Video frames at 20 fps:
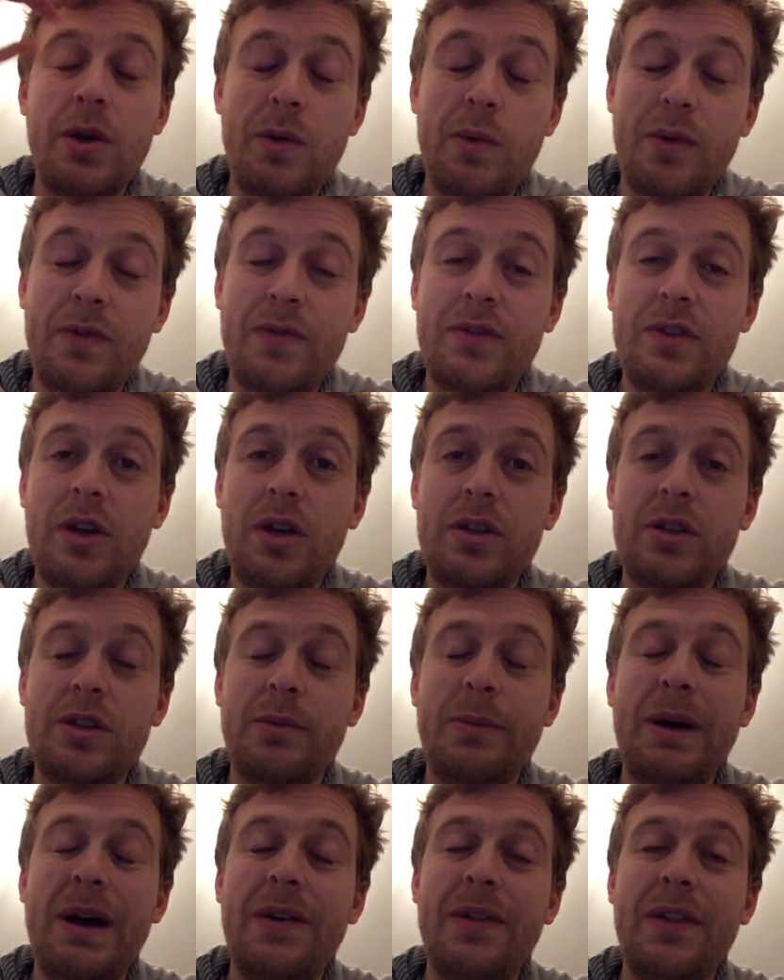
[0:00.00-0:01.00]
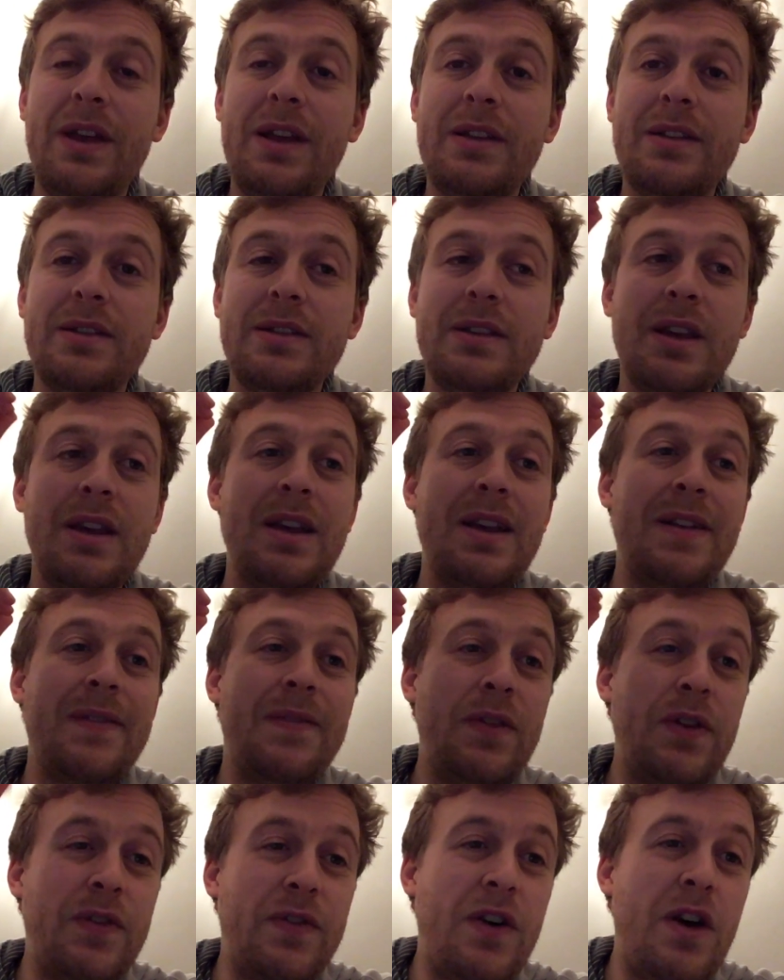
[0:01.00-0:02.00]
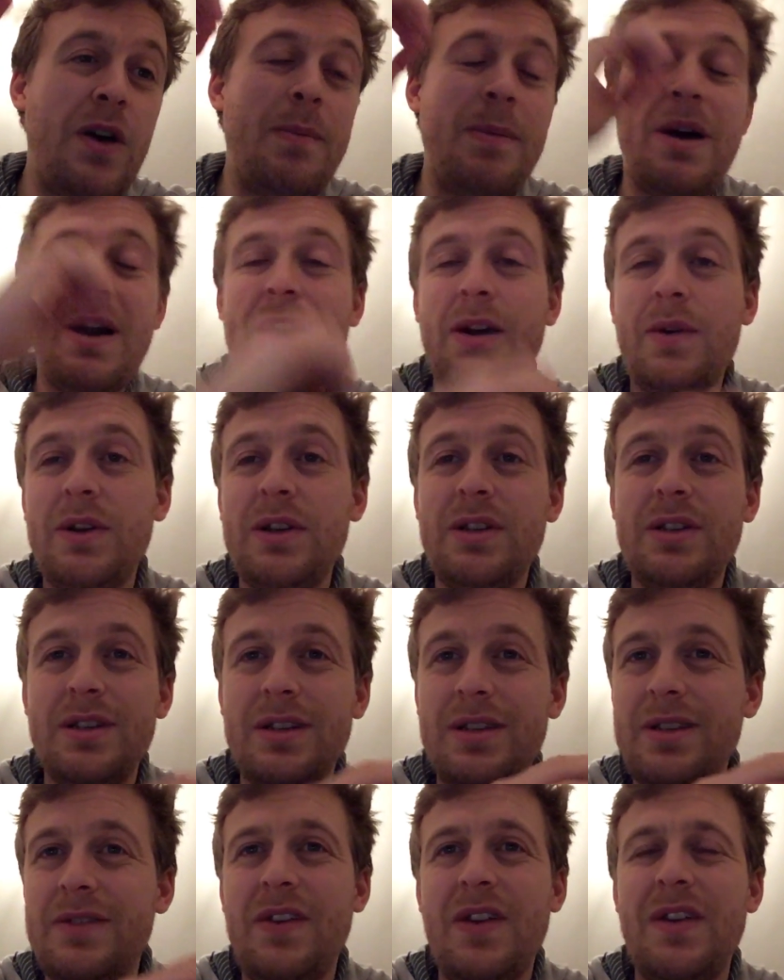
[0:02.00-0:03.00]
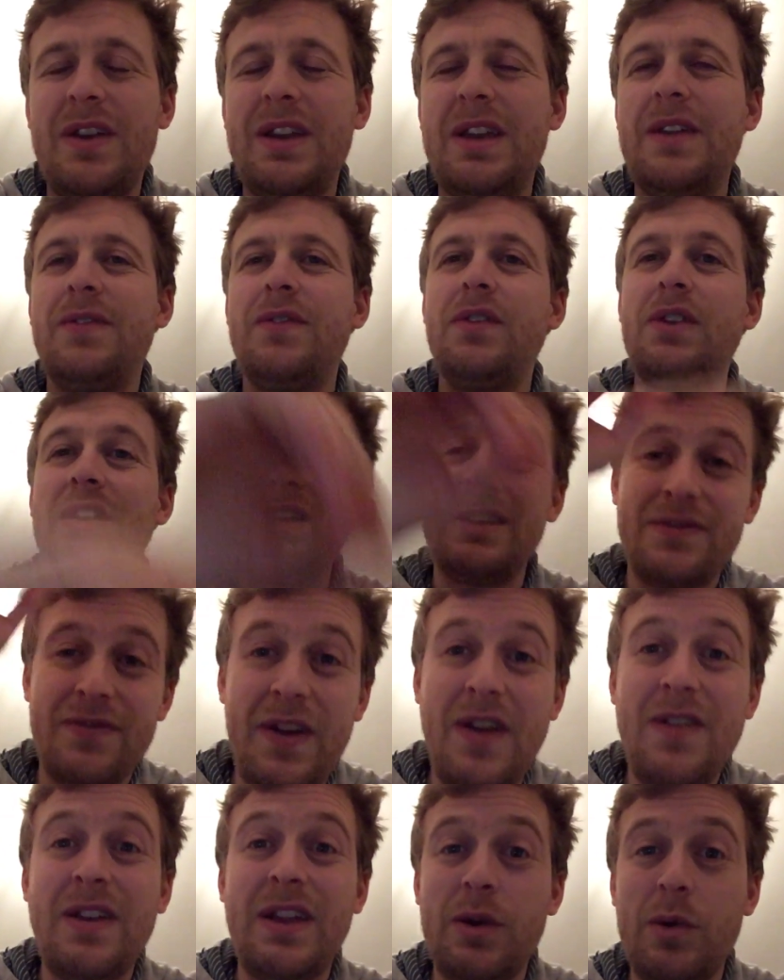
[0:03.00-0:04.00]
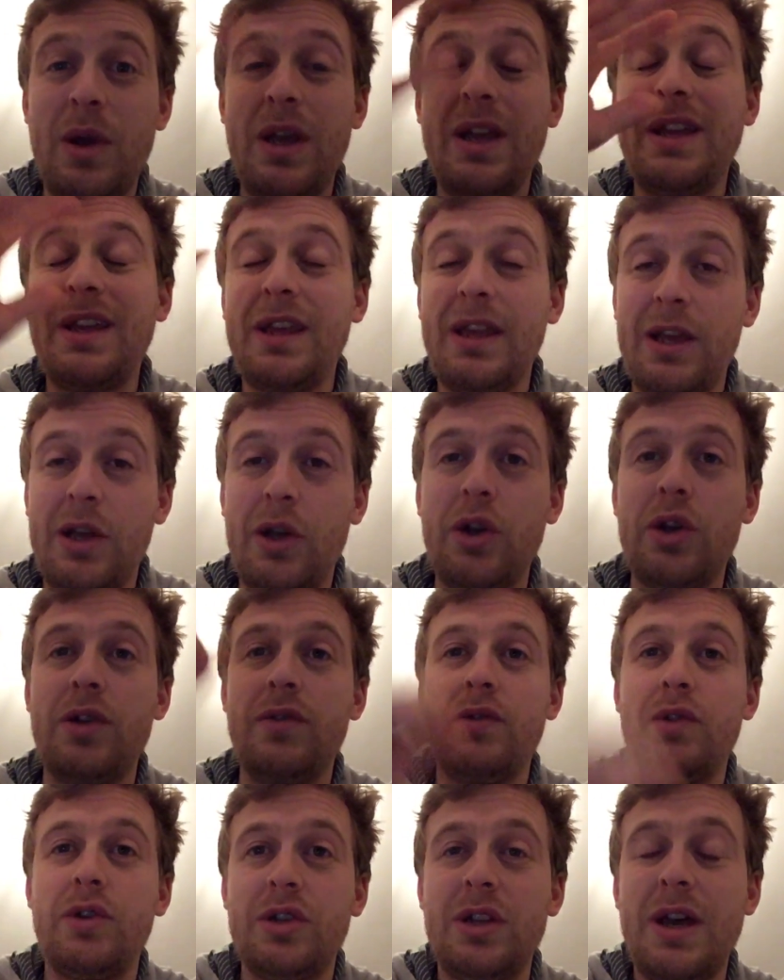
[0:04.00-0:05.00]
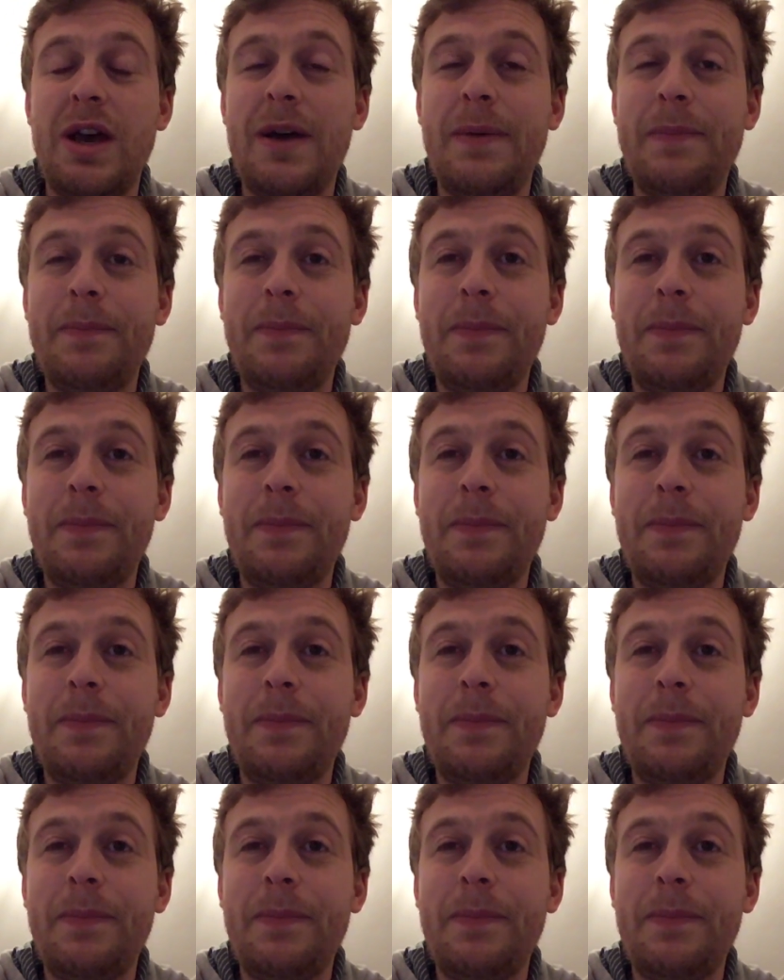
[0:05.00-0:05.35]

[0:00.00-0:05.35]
We've talked about this. The 4-mark question is very different. It's very quick. You're going to rush that.